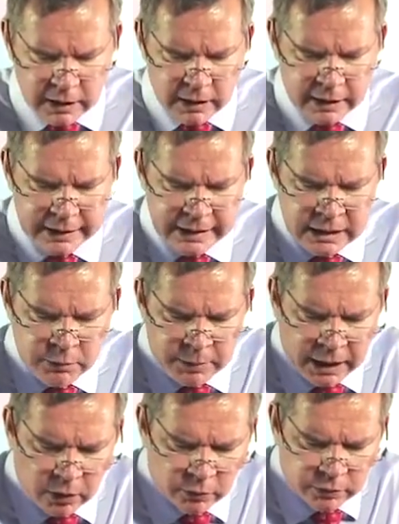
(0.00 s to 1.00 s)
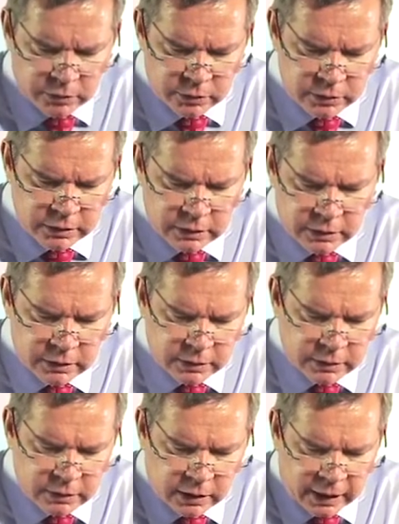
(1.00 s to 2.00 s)
Inbound,
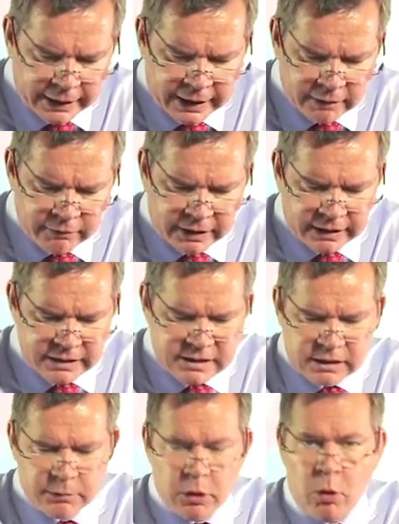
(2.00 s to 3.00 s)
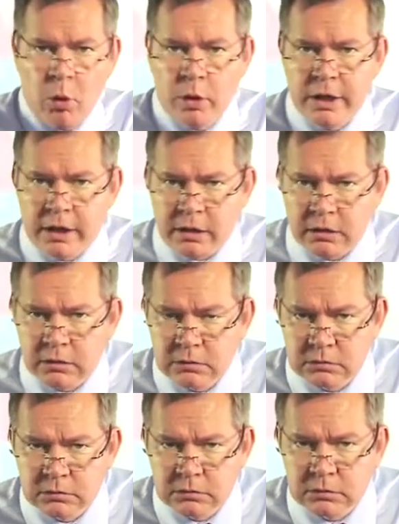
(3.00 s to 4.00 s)
I have a customer order
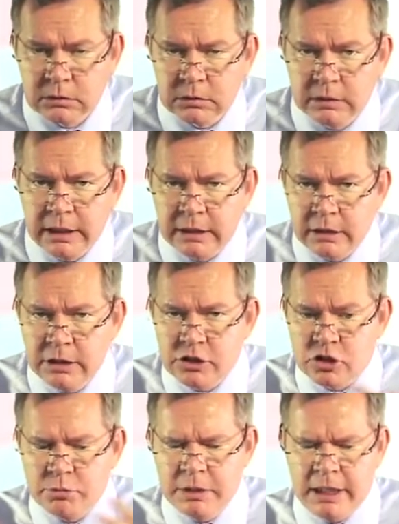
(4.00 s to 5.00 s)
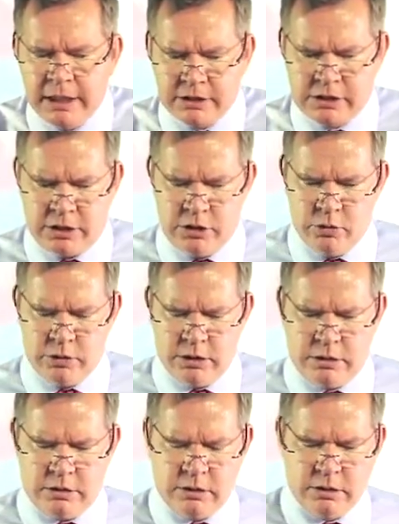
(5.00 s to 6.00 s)
that needs to be executed.
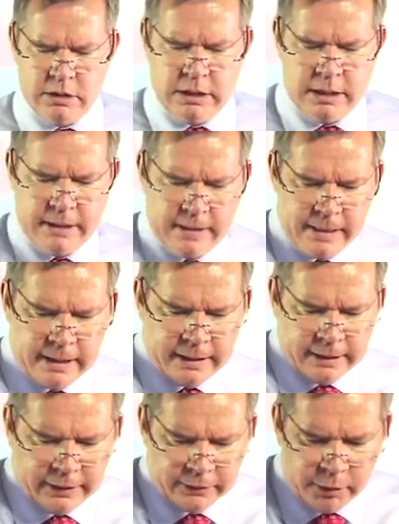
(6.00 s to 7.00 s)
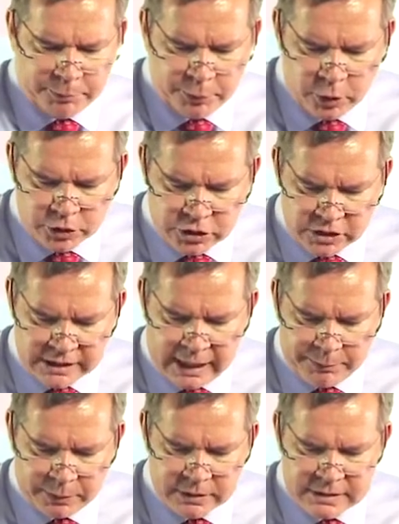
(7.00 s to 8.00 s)
The purchase
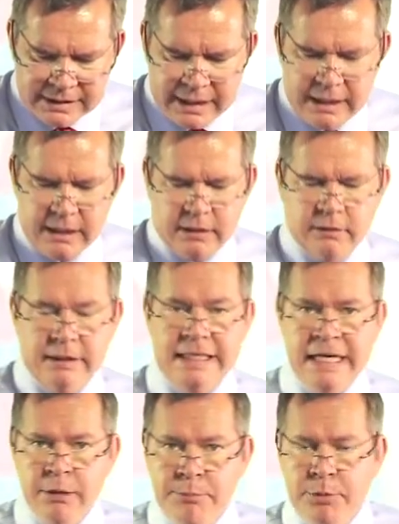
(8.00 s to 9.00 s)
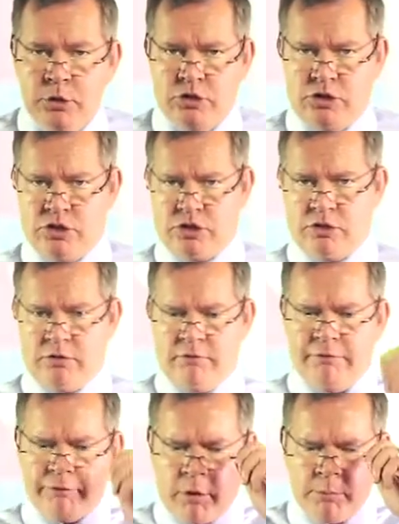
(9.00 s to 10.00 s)
happens there, inputs
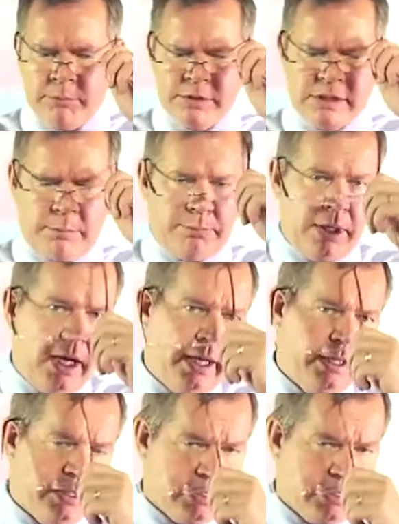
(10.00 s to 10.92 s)
from suppliers,